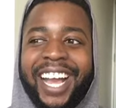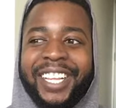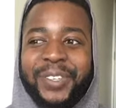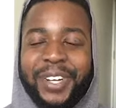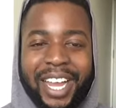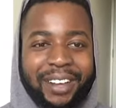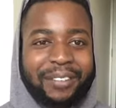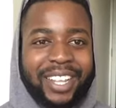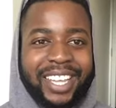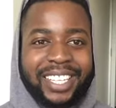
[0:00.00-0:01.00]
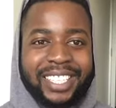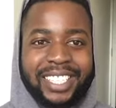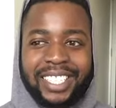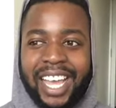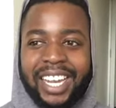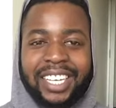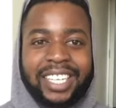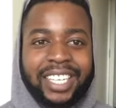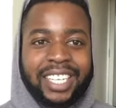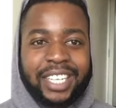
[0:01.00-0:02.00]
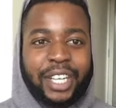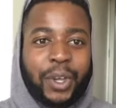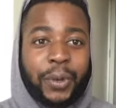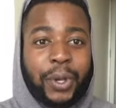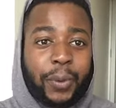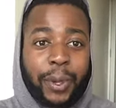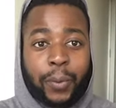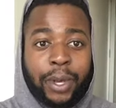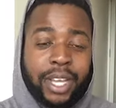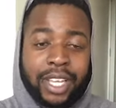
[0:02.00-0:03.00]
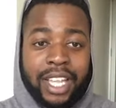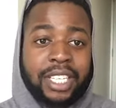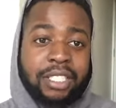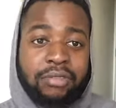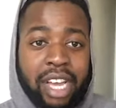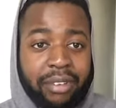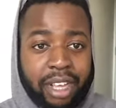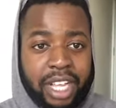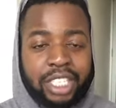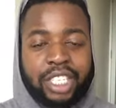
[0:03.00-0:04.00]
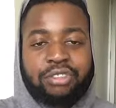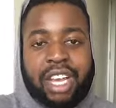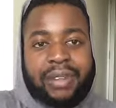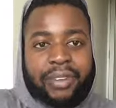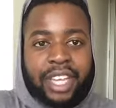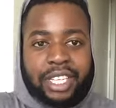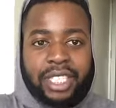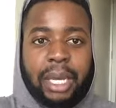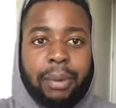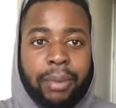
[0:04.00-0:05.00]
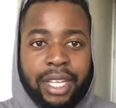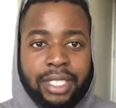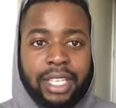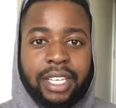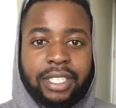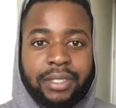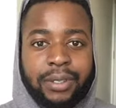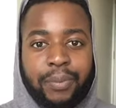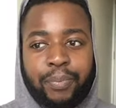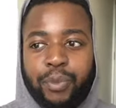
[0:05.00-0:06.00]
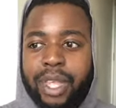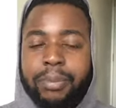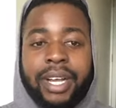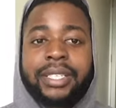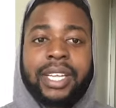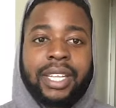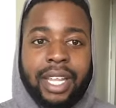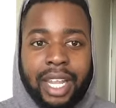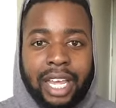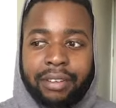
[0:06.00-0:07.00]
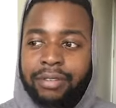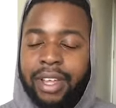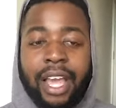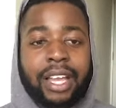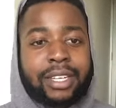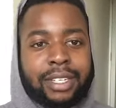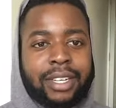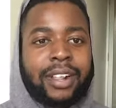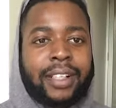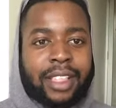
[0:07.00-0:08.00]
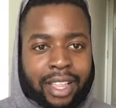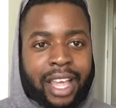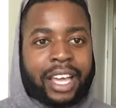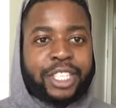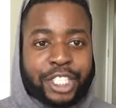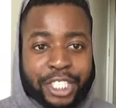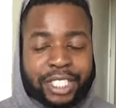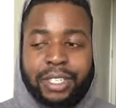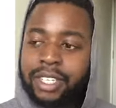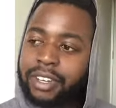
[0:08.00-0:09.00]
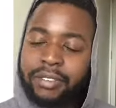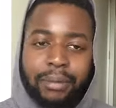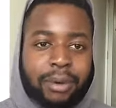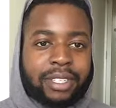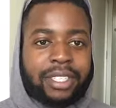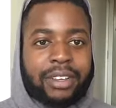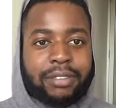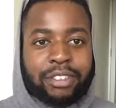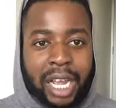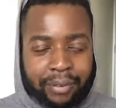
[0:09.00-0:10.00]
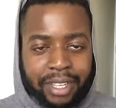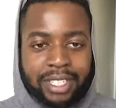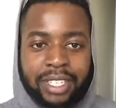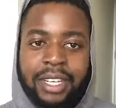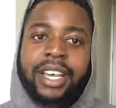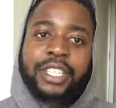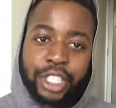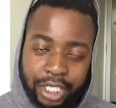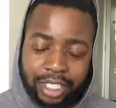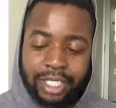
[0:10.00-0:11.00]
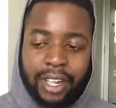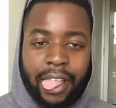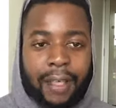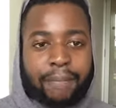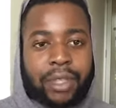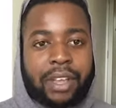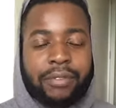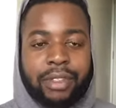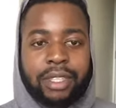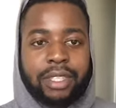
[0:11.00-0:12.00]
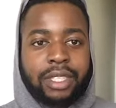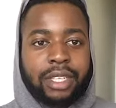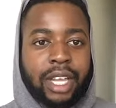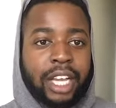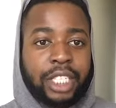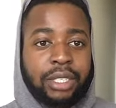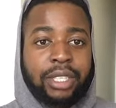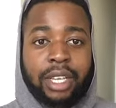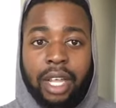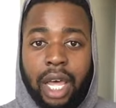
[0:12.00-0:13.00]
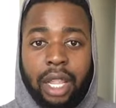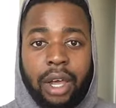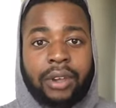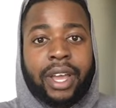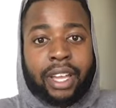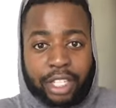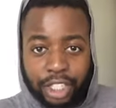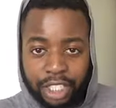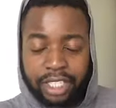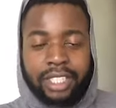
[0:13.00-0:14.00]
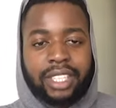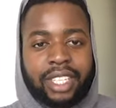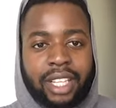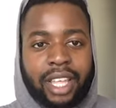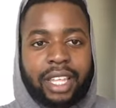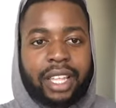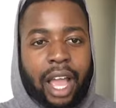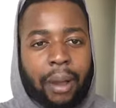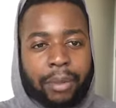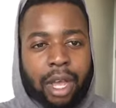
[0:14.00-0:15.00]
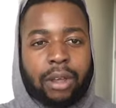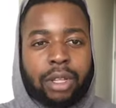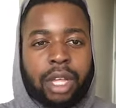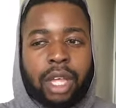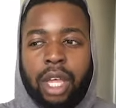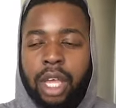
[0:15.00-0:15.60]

and don't have like that uh, quick, quick, quick, instant, instant gratification type of mindset in my day-to-day life. I can, I can chill if the bus, if the traffic is there, I can chill. If the cashier is taking a lot longer, I can chill. Like I'm not